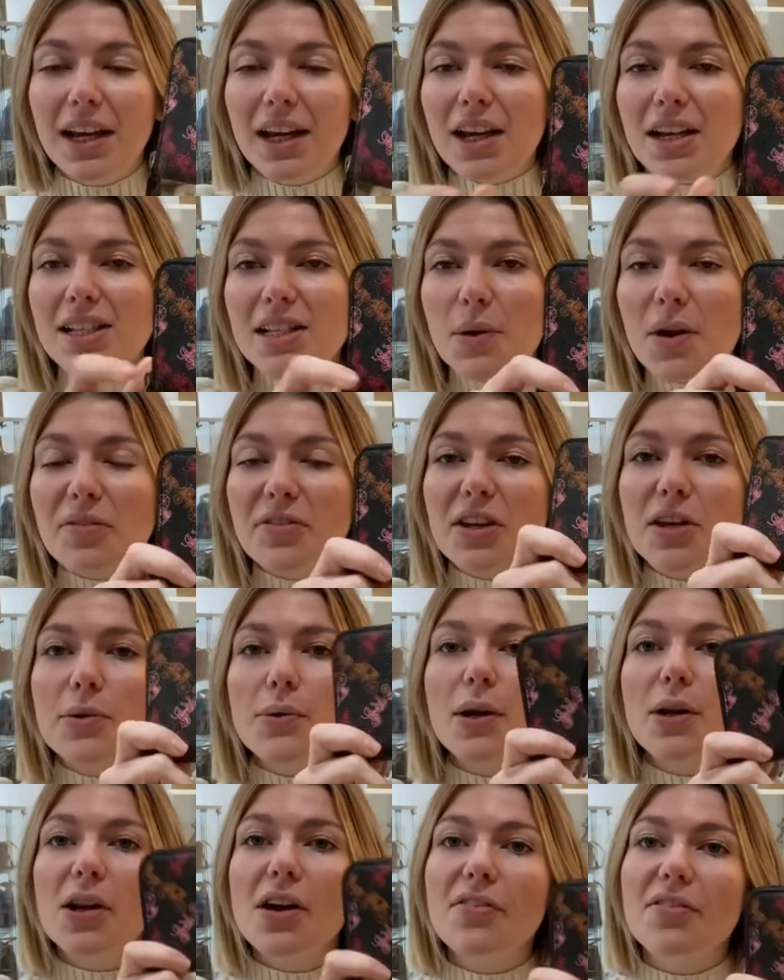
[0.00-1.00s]
So if you
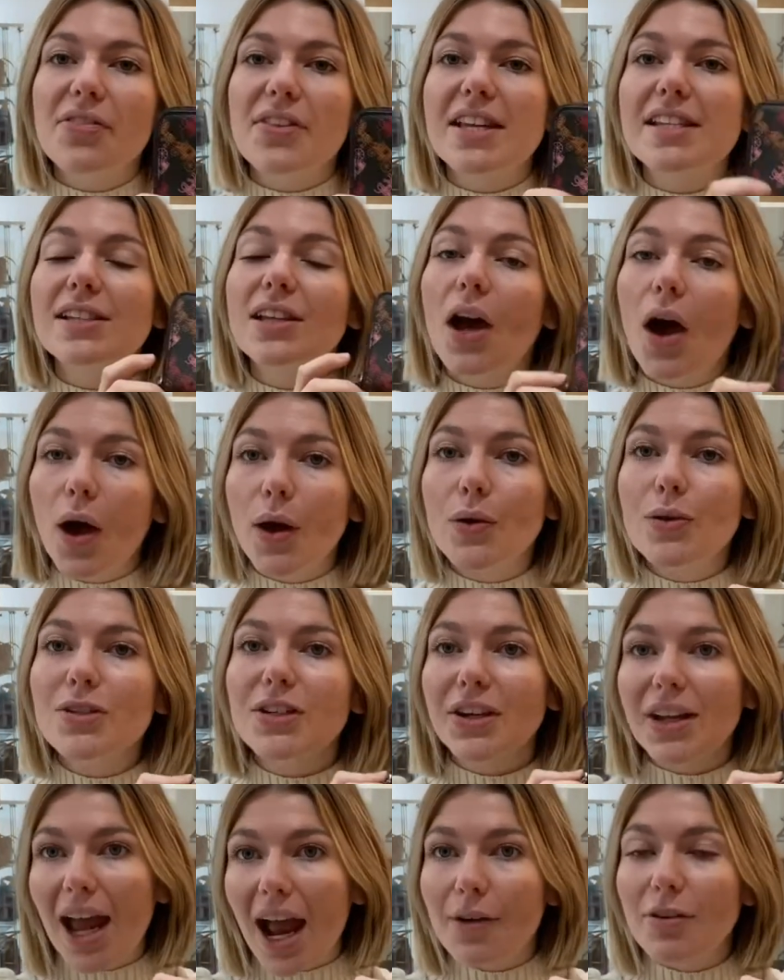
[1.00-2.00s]
love this Coach
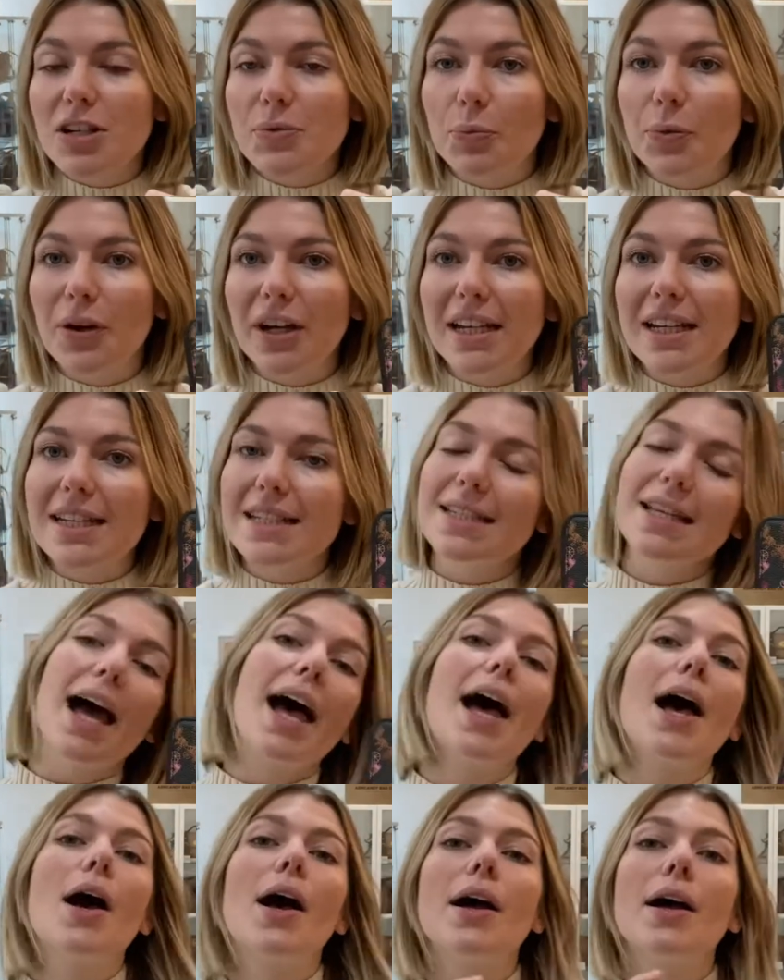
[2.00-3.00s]
Carriage Print
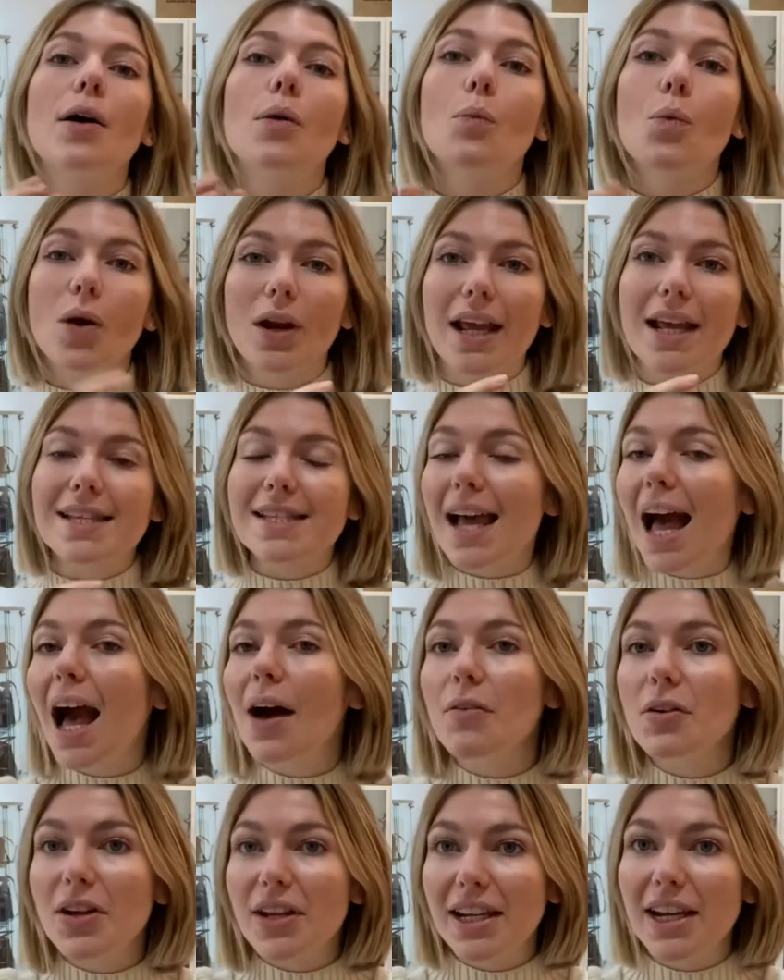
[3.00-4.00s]
uh, wallet,
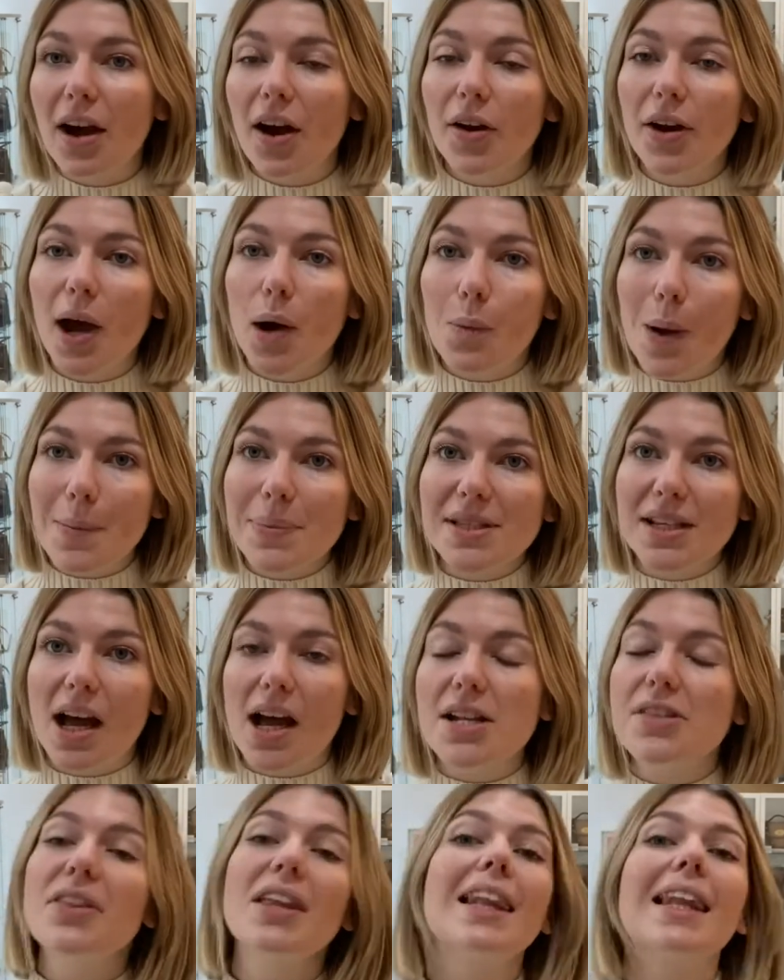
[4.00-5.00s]
have a look at it on our
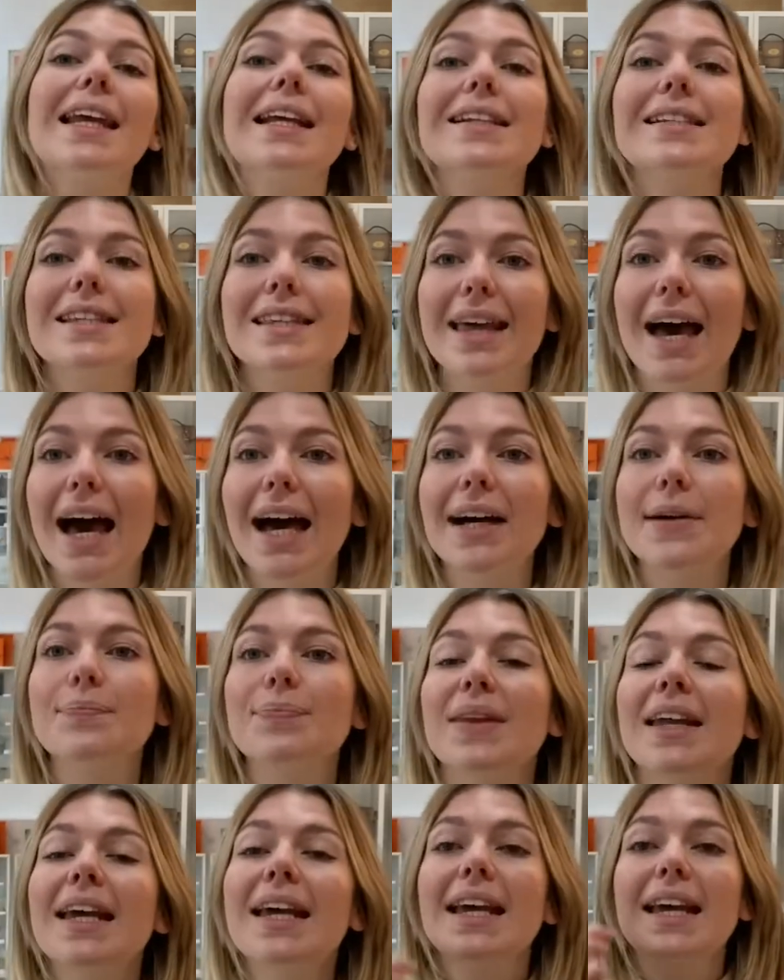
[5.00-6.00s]
website. The link to that
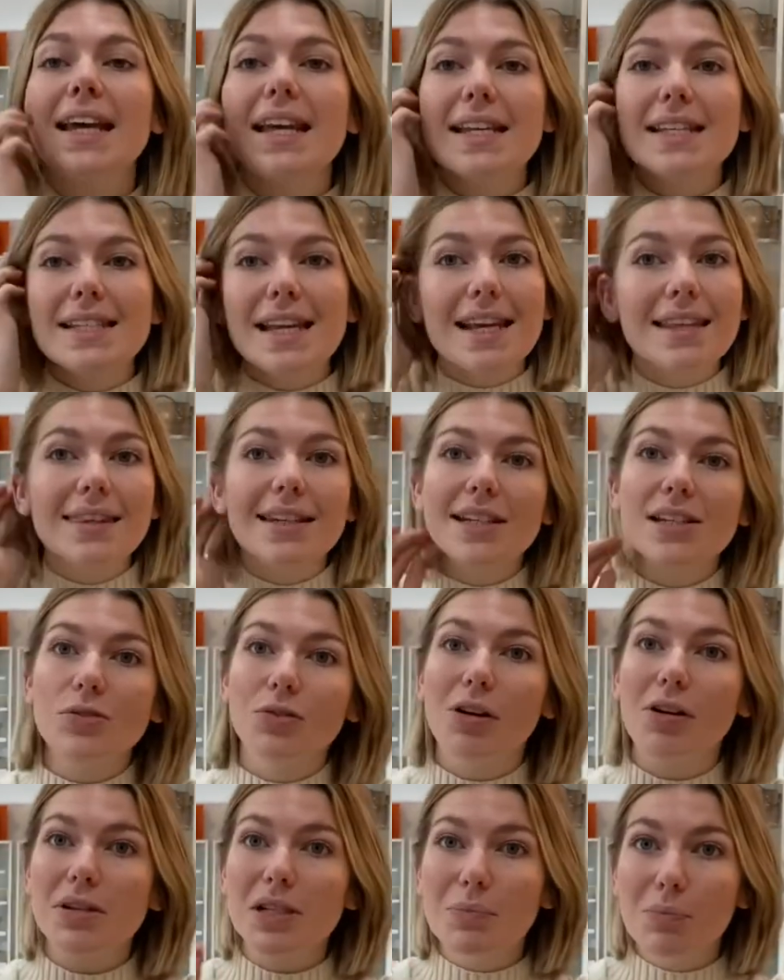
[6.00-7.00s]
is in the
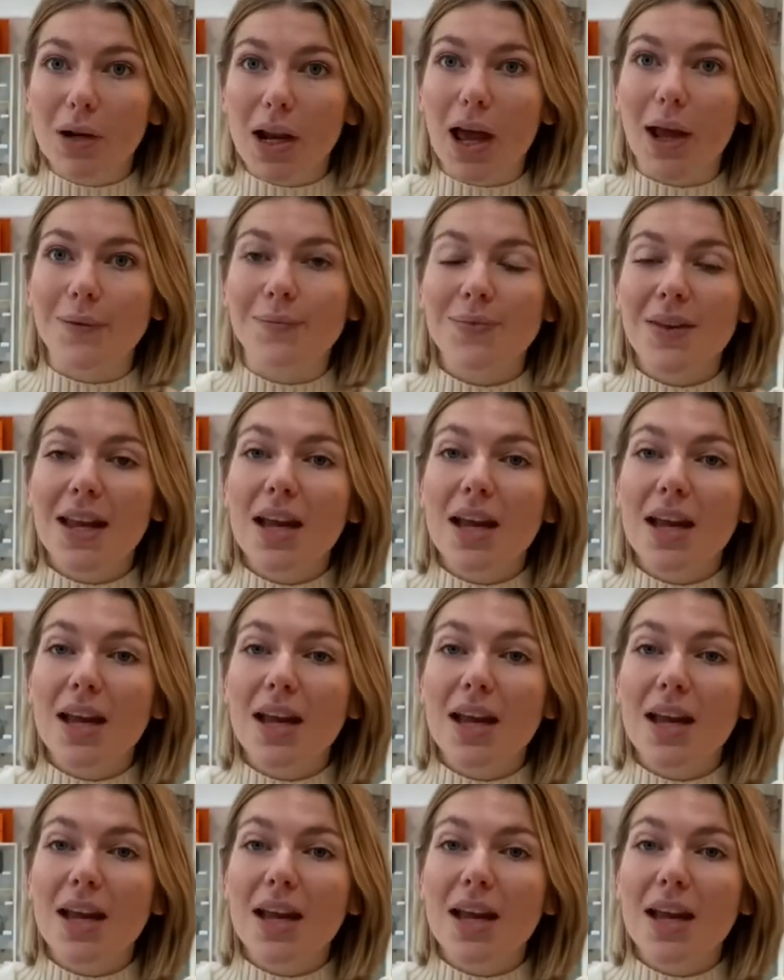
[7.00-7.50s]
description below.